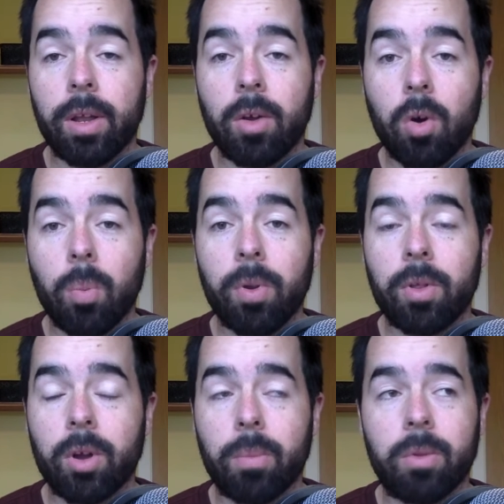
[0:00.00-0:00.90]
It
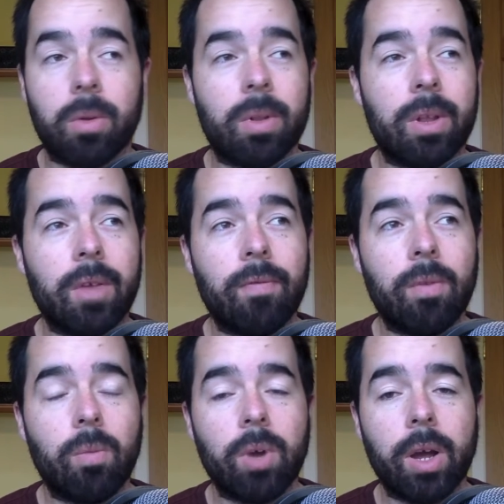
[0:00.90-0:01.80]
opens it up to
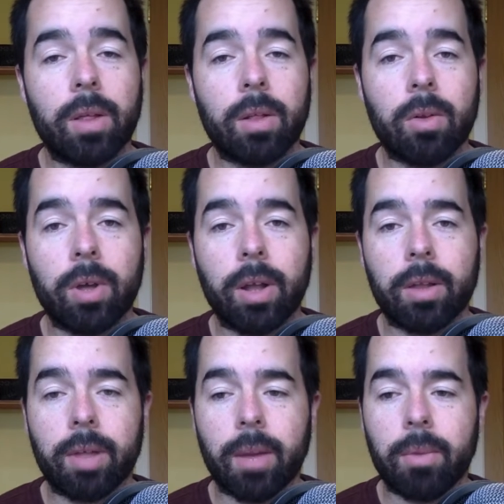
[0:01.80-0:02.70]
different ways of looking at
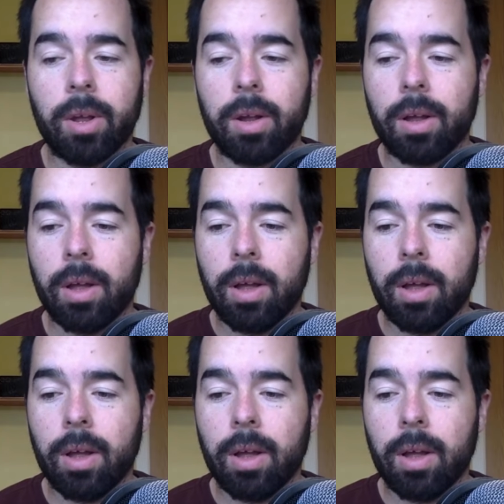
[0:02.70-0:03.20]
the same thing.